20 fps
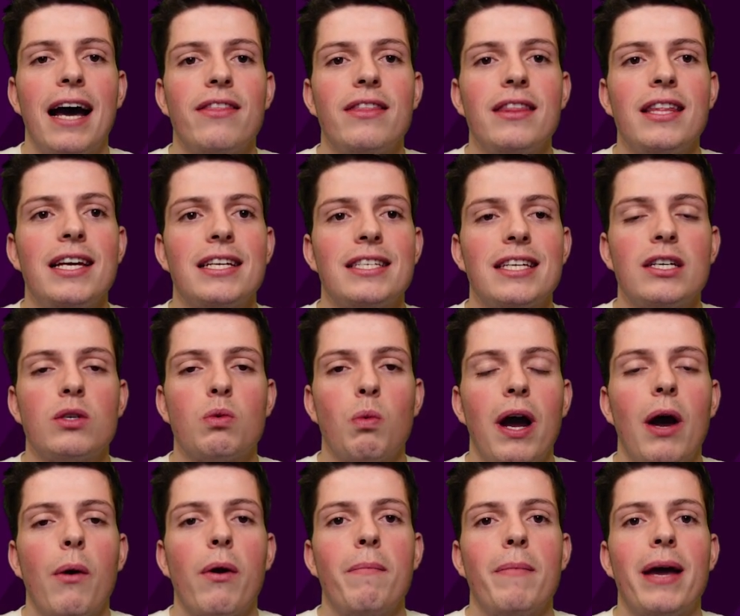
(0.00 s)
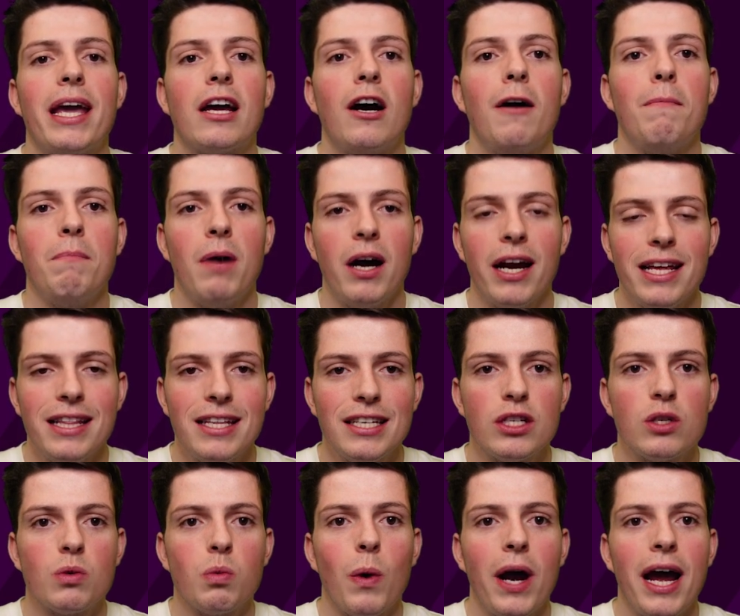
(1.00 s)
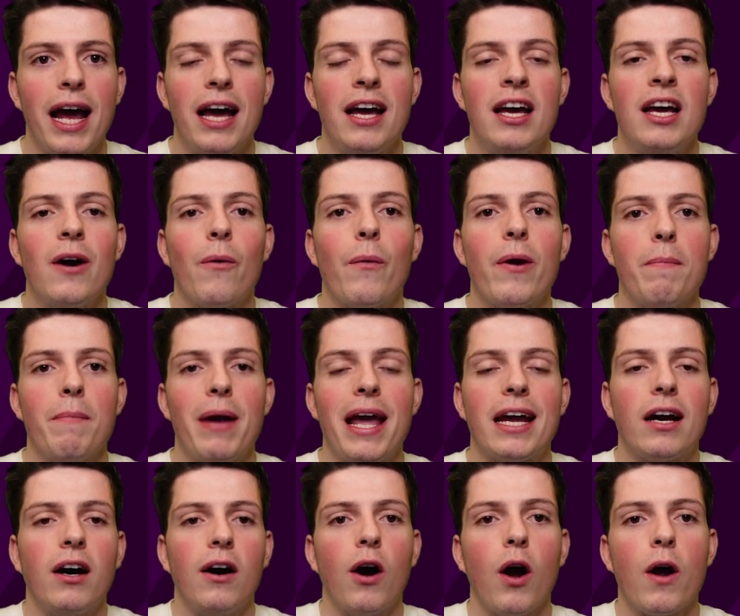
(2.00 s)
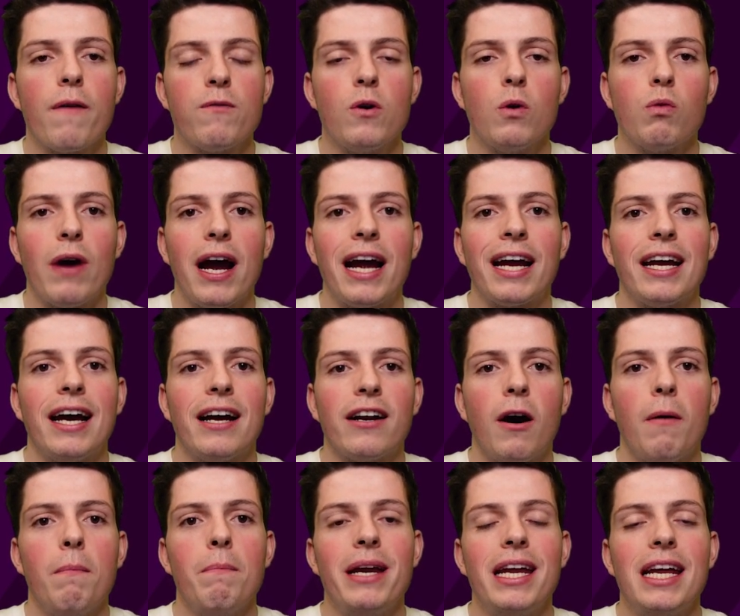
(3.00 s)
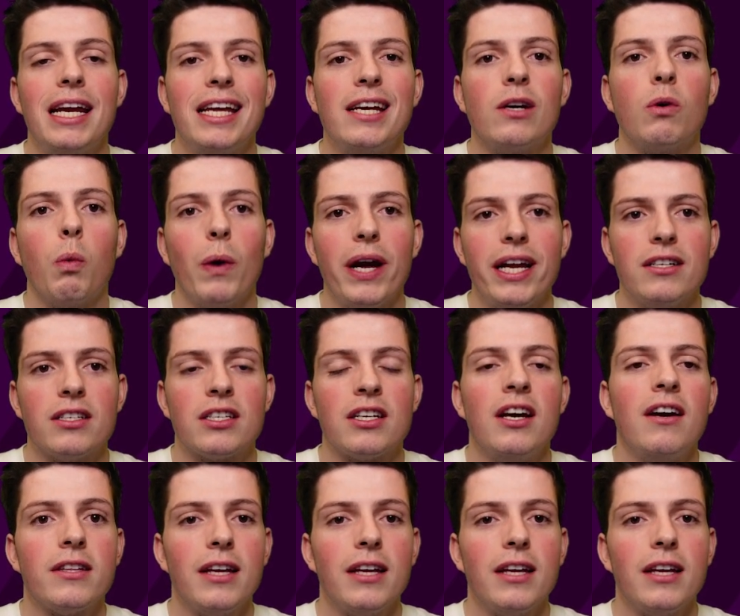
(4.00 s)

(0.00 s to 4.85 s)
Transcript: And this is where we make our money. This is where we make our overall rank and our mini league wins,